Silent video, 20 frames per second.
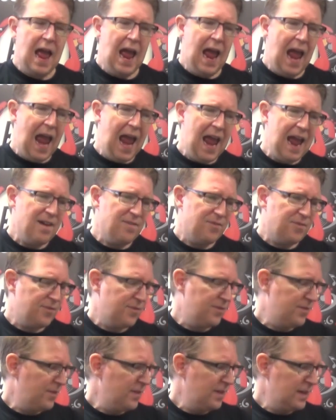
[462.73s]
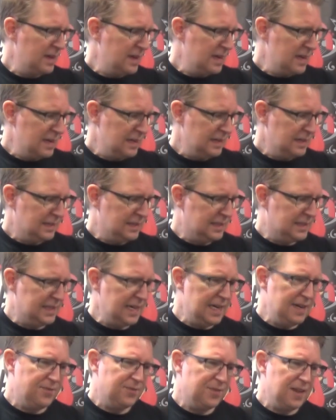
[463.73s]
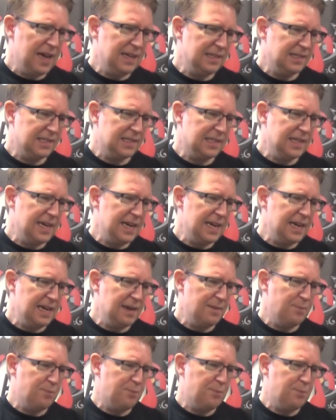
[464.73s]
F, D flat, C,